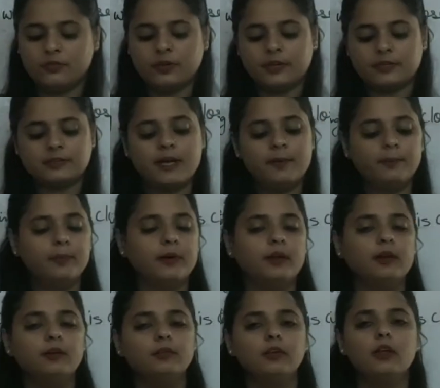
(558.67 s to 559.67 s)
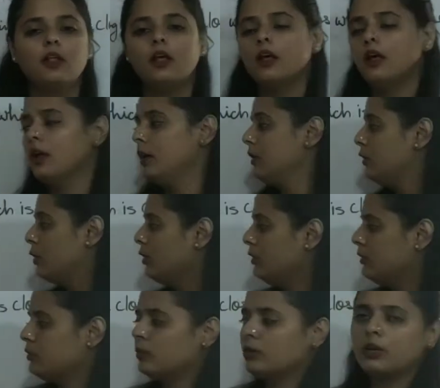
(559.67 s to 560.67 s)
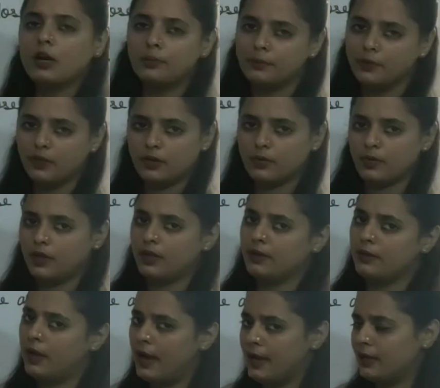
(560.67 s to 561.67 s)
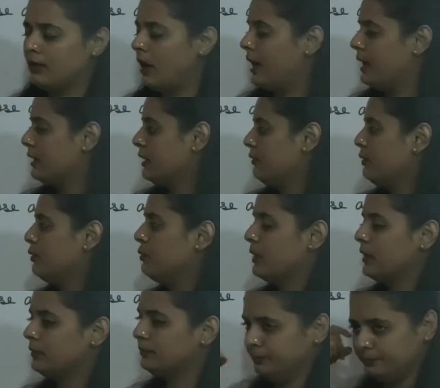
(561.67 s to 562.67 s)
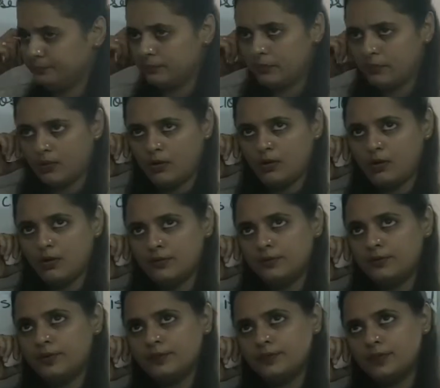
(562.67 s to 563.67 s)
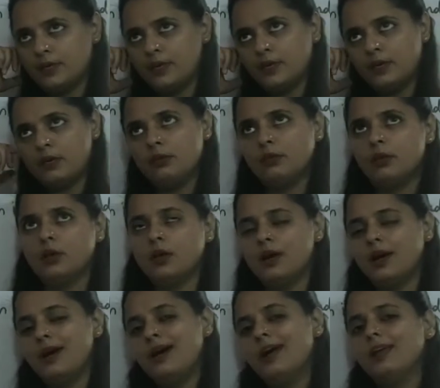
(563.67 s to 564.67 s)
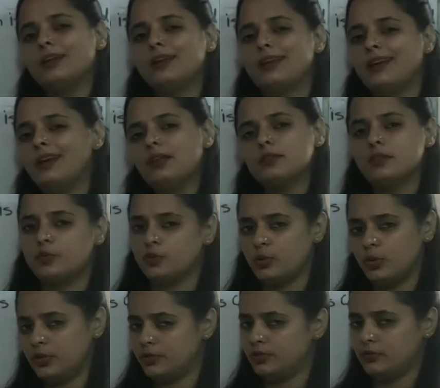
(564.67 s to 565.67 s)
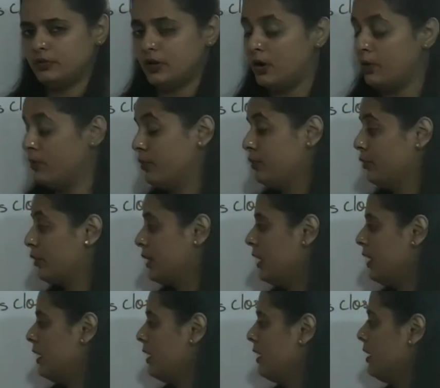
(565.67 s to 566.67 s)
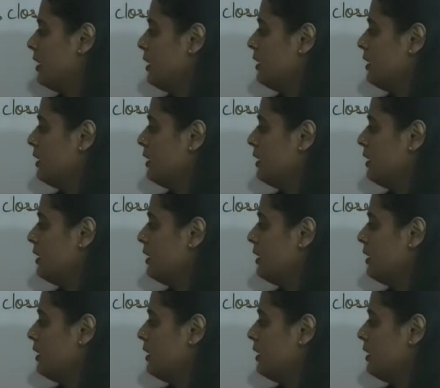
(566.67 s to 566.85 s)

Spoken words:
For example, don't come here, okay? I'll give you one, you can say, I'll create a situation now, okay?